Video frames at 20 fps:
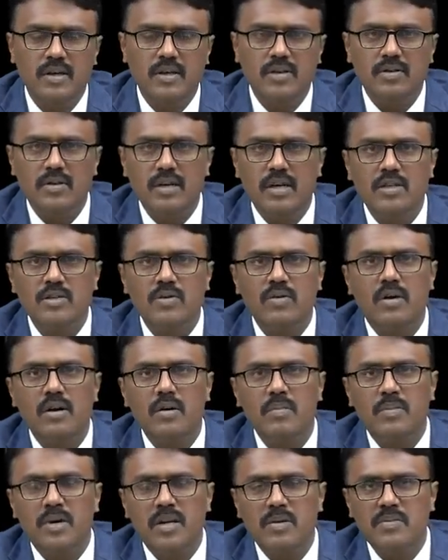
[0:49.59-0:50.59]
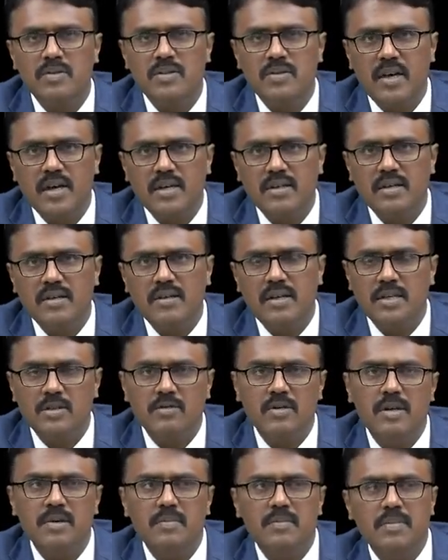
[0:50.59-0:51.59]
So that is called permissive action.
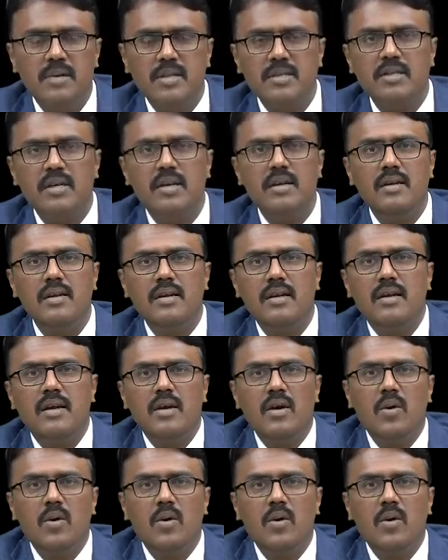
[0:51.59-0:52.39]
That's why a person